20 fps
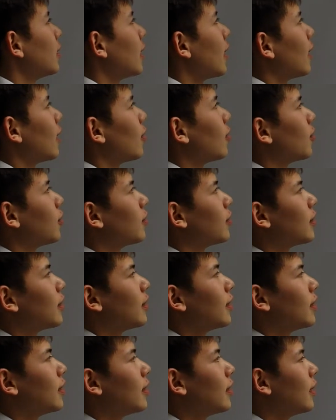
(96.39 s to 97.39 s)
Now,
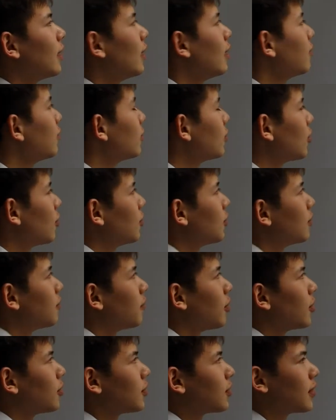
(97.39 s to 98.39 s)
even though
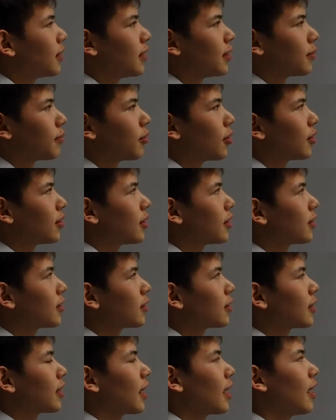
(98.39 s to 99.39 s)
the bonds in the
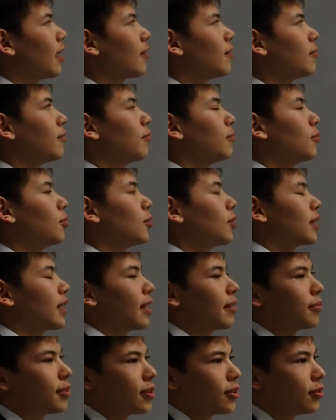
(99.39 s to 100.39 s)
products have
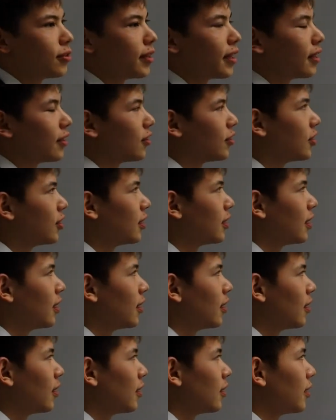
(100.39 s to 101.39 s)
more chemical energy,
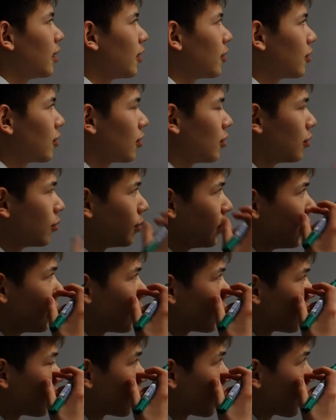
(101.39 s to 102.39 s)
they're still
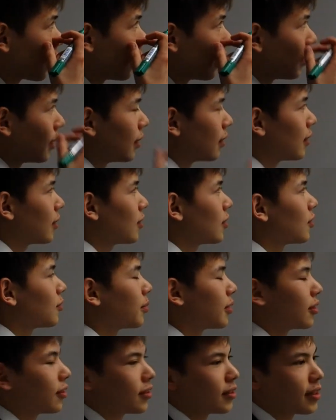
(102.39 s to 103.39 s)
weaker. This
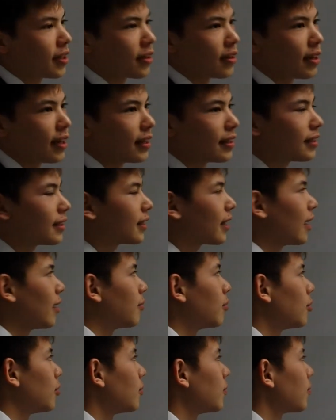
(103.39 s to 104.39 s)
is because they're less
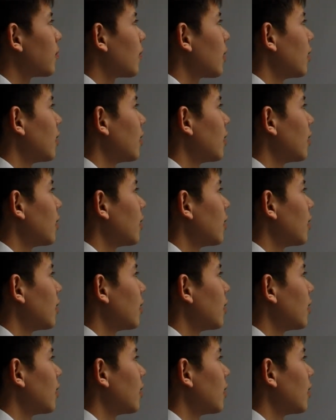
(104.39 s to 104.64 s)
stable.